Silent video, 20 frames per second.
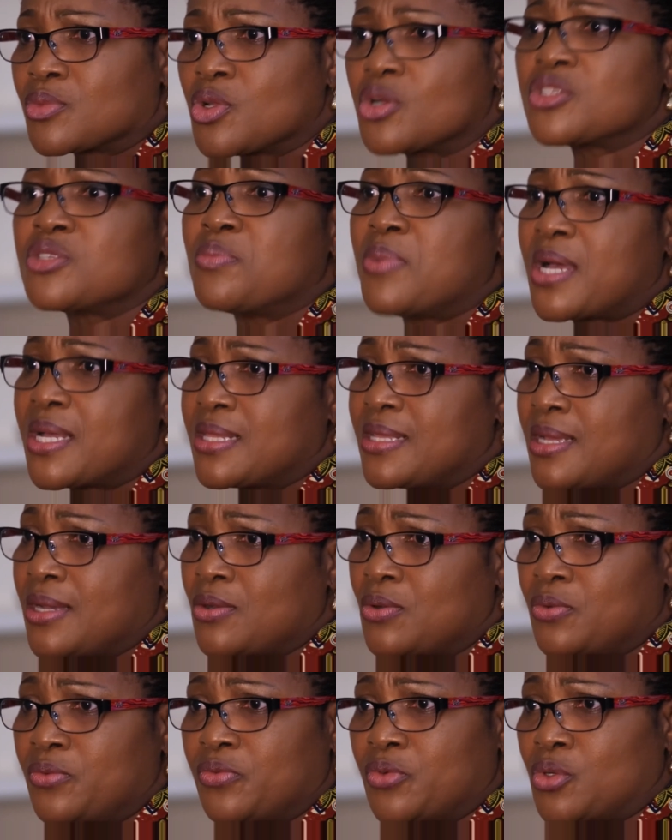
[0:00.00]
not by
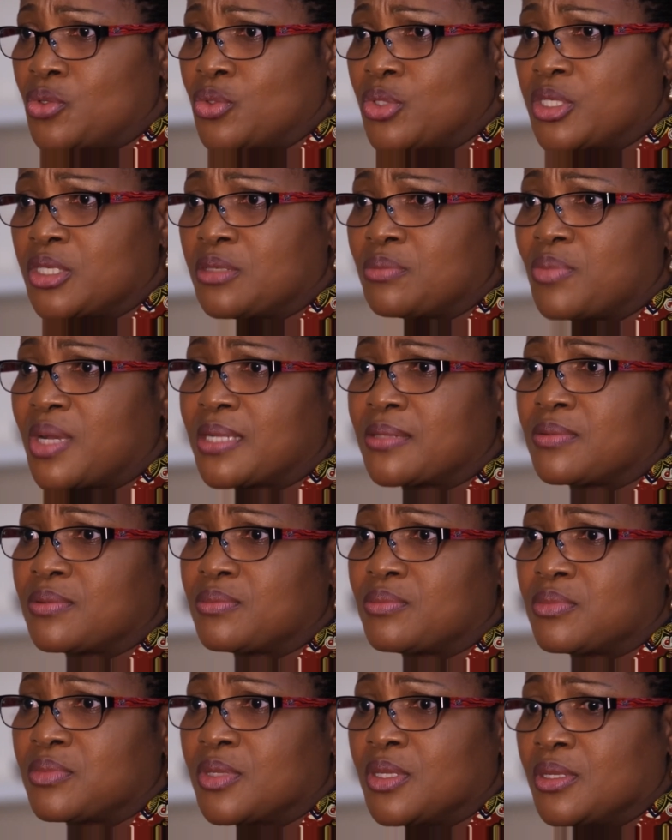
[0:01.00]
their own volition,
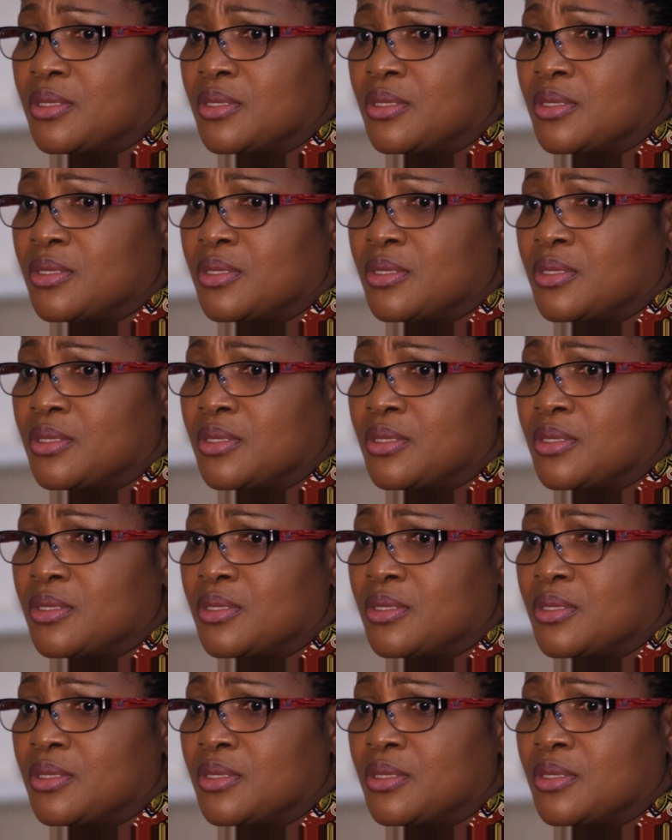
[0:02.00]
but